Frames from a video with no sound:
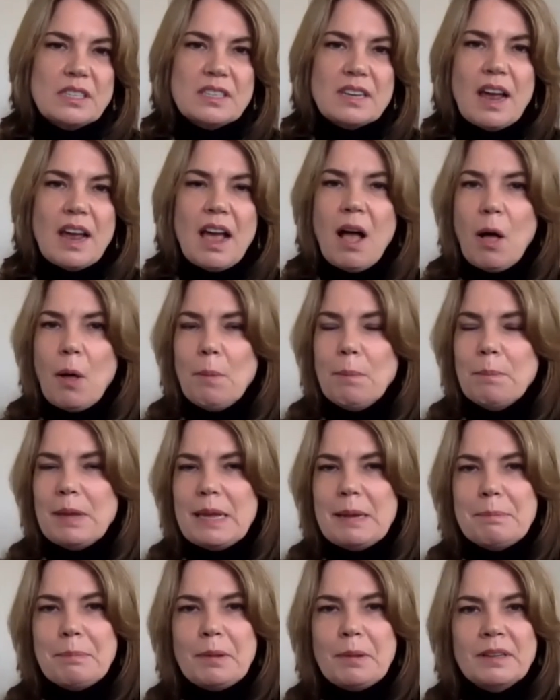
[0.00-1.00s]
to help
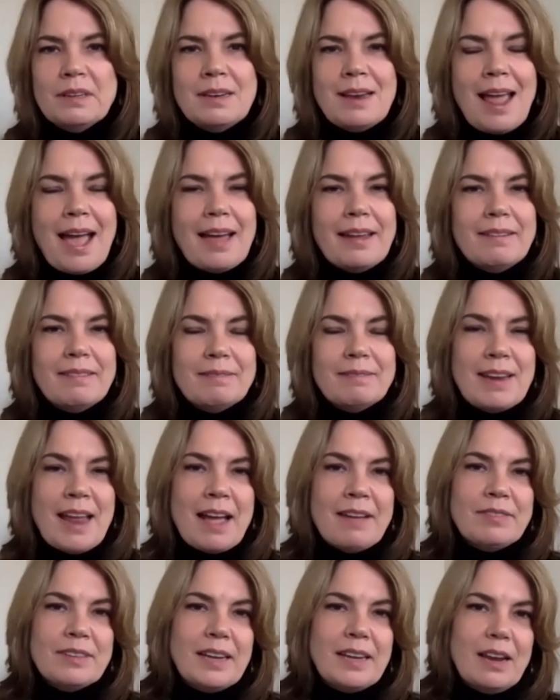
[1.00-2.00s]
people nav
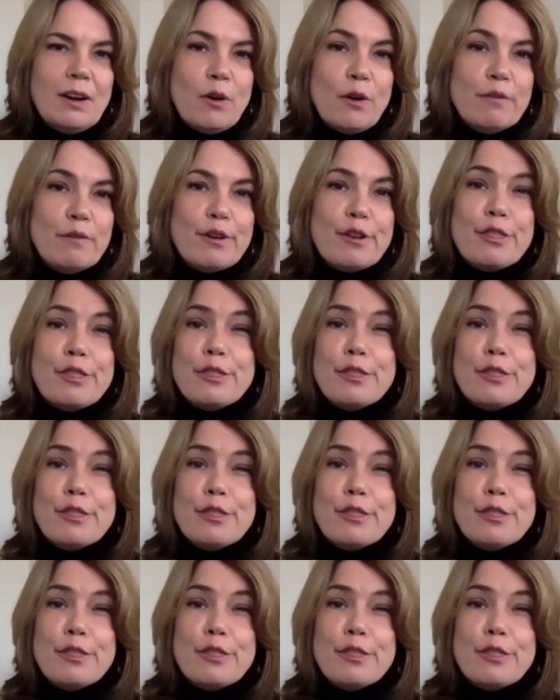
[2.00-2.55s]
navigate over